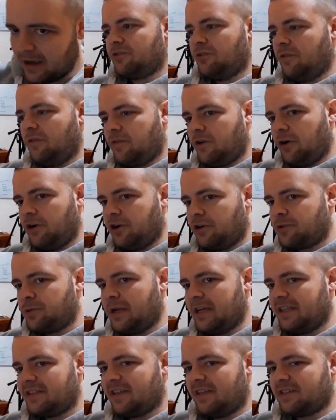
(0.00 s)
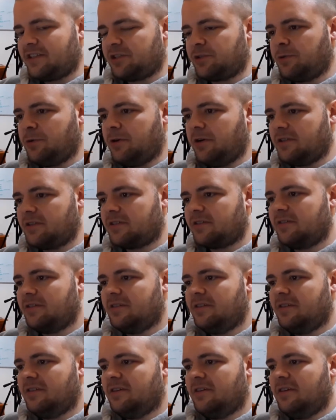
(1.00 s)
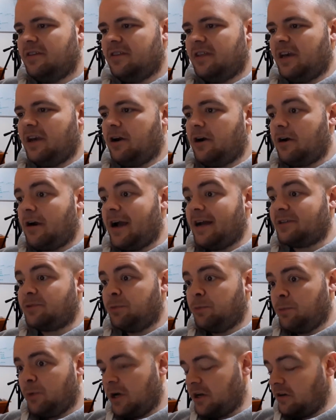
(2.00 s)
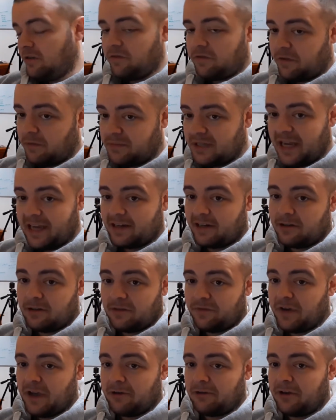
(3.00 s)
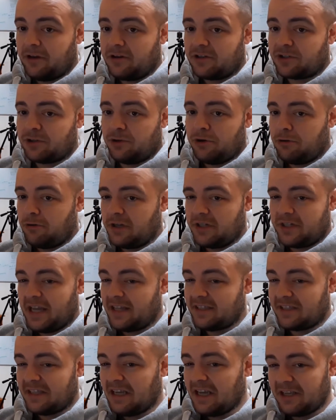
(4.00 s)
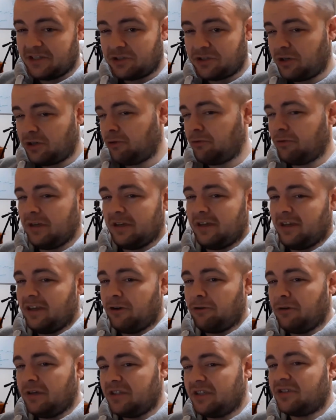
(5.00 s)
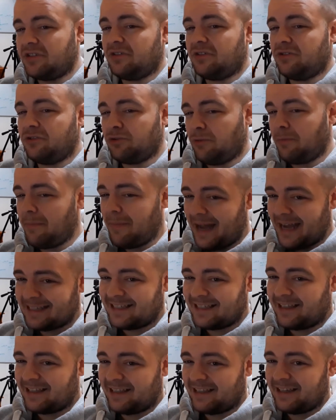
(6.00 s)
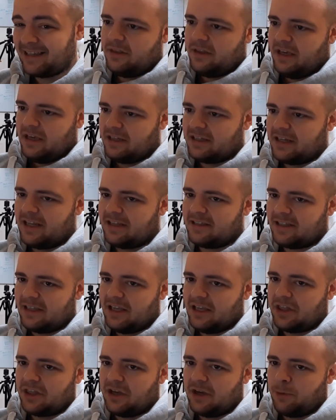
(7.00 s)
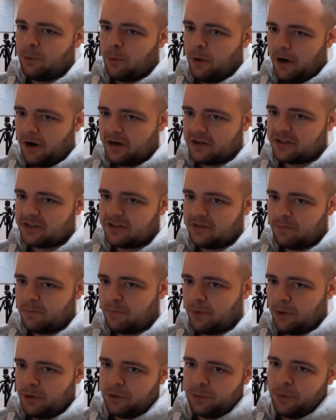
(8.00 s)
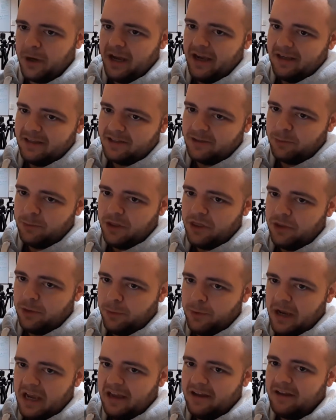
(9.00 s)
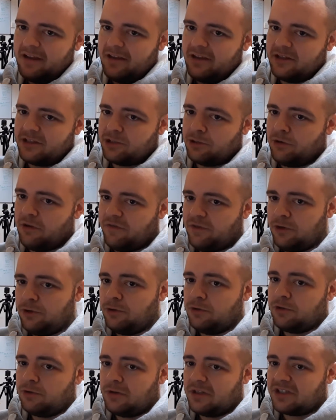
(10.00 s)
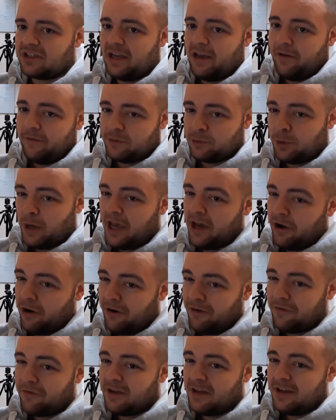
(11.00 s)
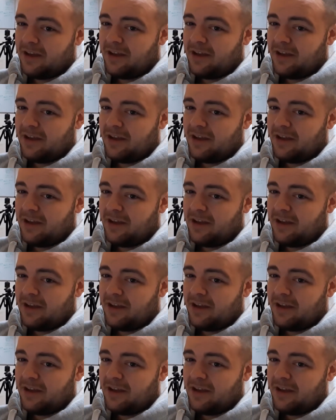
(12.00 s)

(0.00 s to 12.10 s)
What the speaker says: So you've got your 20 sets of squats. They are at 1 from technical failure, so your intensity has increased dramatically. The intensity thing works both ways with the weight. So if you do a set of 12,